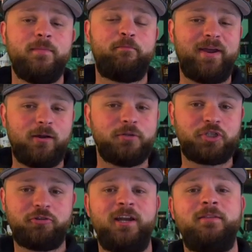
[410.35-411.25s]
Barrel
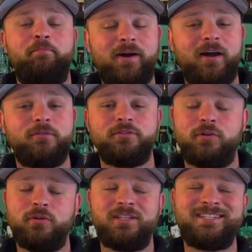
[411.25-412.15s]
Strength bottles
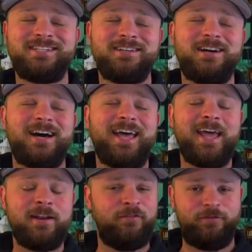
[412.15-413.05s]
are
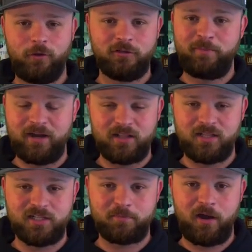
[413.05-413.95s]
tenfold better
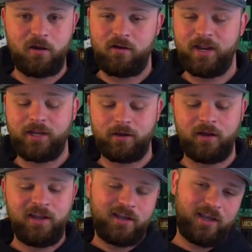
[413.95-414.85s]
than this bottle right here